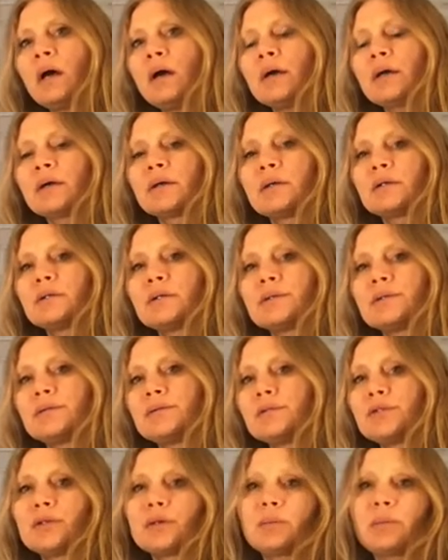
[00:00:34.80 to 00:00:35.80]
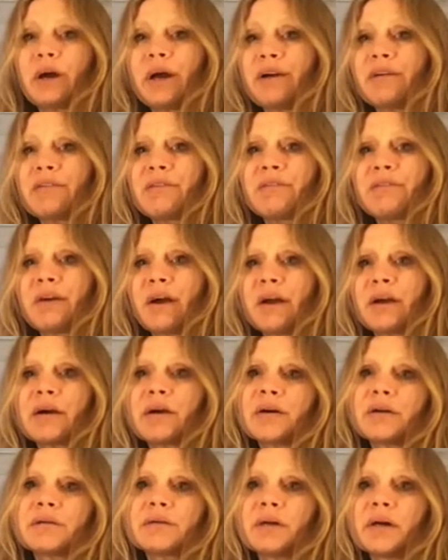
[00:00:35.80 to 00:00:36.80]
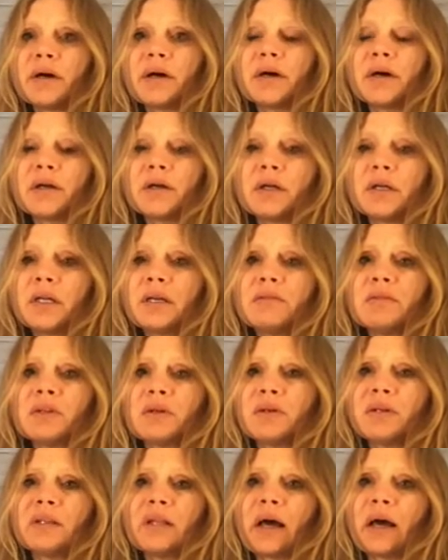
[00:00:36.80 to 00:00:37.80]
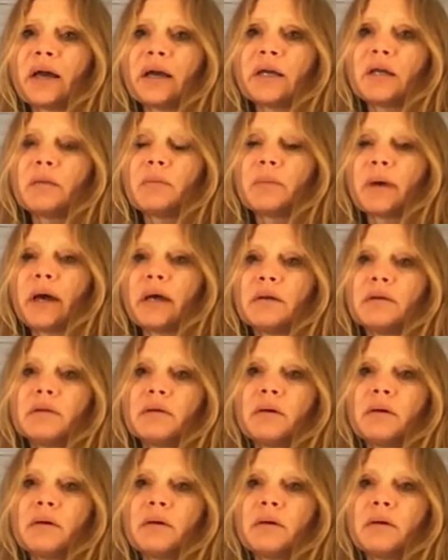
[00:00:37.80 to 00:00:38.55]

And do it by a fire. You can even do it lying in bed.